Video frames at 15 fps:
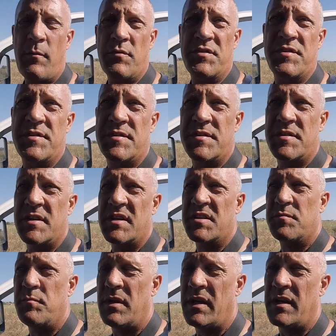It was
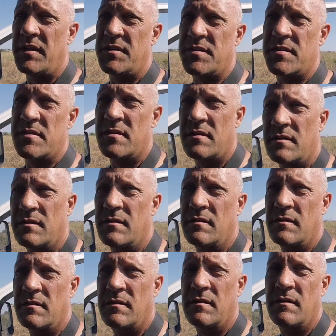six minutes.
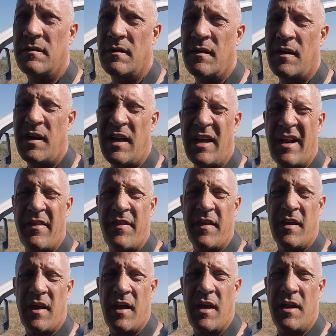And I
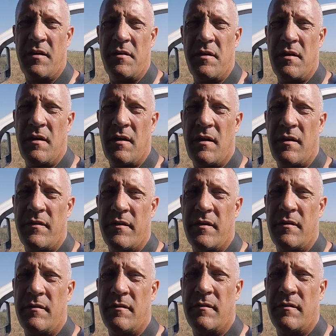think I had uh, on the